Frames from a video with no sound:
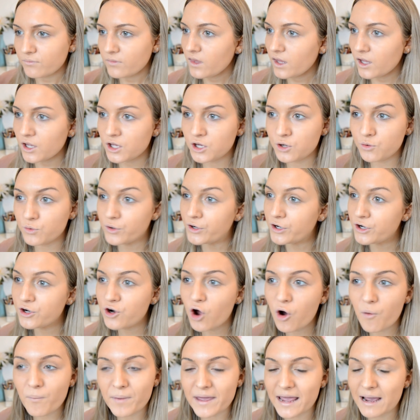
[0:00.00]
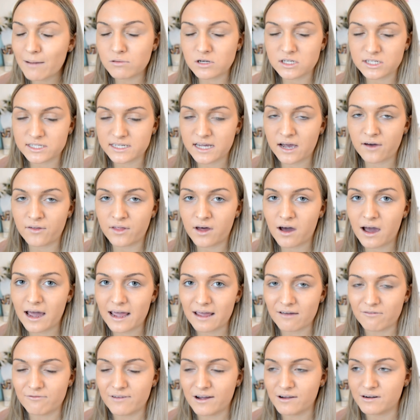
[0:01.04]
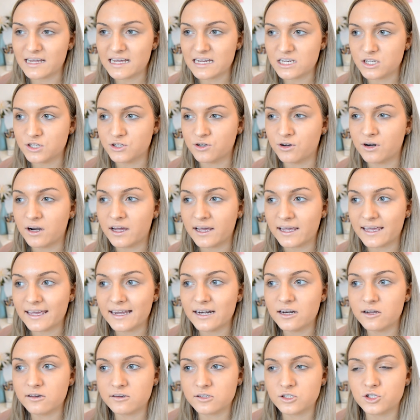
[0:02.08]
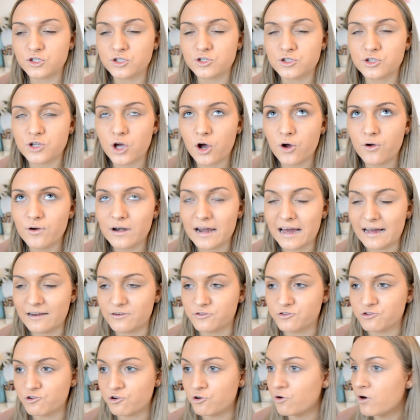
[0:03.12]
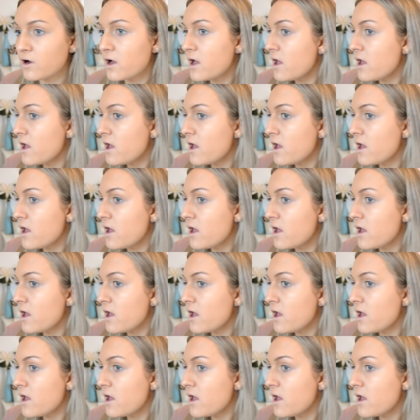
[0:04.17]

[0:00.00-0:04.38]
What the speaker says: you would not be able to tell that I have foundation on. Like, it looks so natural.